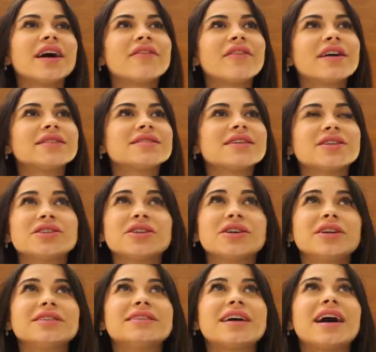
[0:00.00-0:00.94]
I've had such a
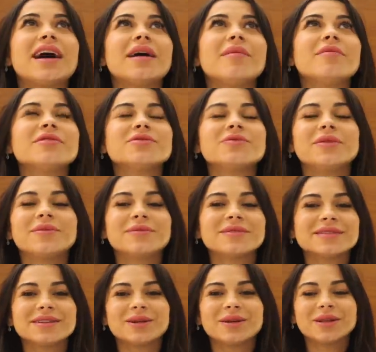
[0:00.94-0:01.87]
good time. This week
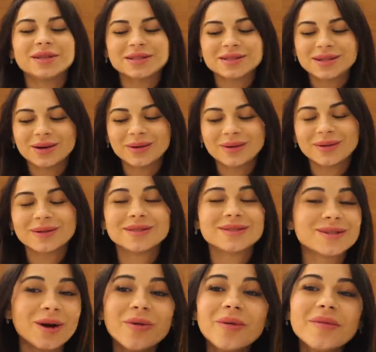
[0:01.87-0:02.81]
was literally
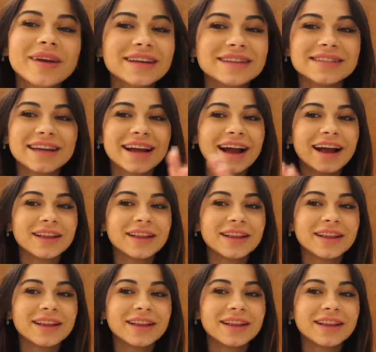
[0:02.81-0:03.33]
so amazing.